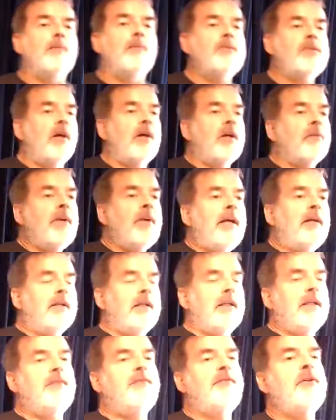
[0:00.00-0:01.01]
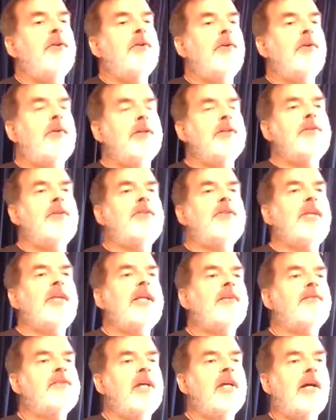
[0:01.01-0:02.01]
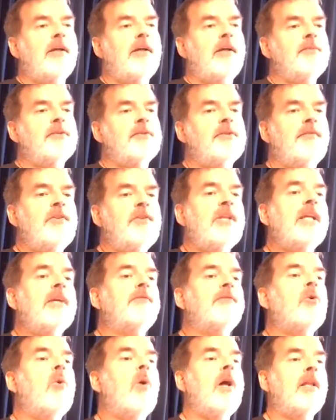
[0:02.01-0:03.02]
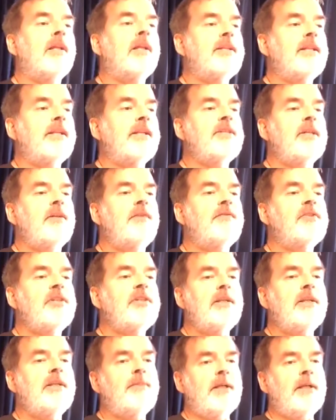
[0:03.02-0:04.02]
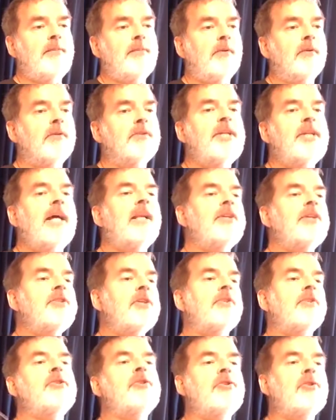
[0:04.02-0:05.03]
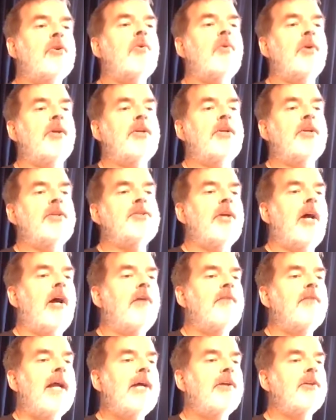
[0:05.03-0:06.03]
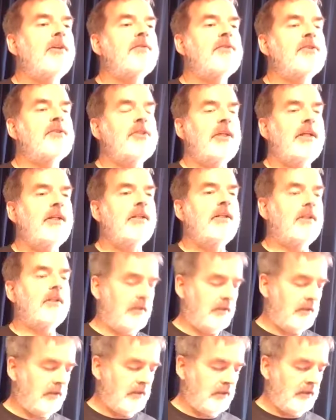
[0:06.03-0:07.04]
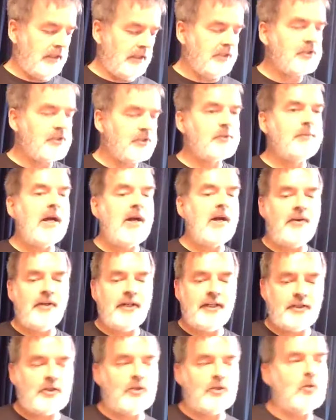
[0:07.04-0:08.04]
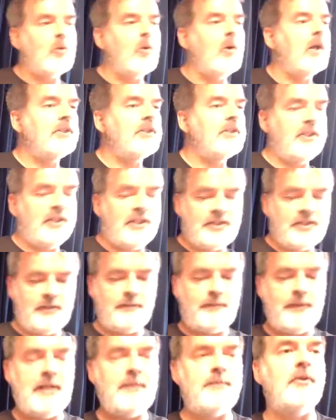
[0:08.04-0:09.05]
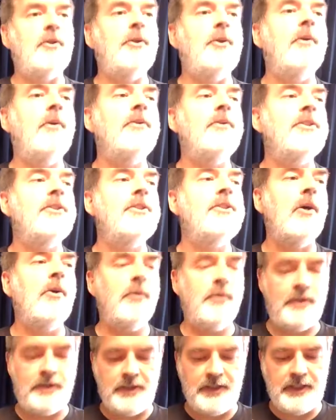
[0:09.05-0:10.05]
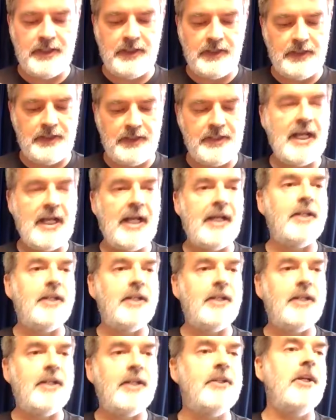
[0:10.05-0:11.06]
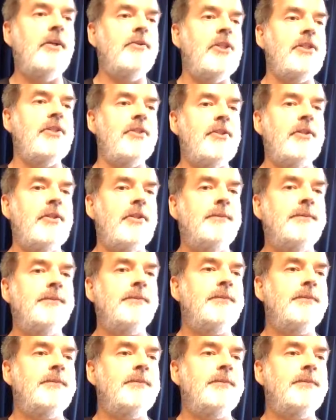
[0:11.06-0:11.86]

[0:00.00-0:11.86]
Talk about if you can think of times, if you think of qualities that you've seen in people. Tell each other stories of how you've seen inspiring qualities in people who don't yet know Jesus.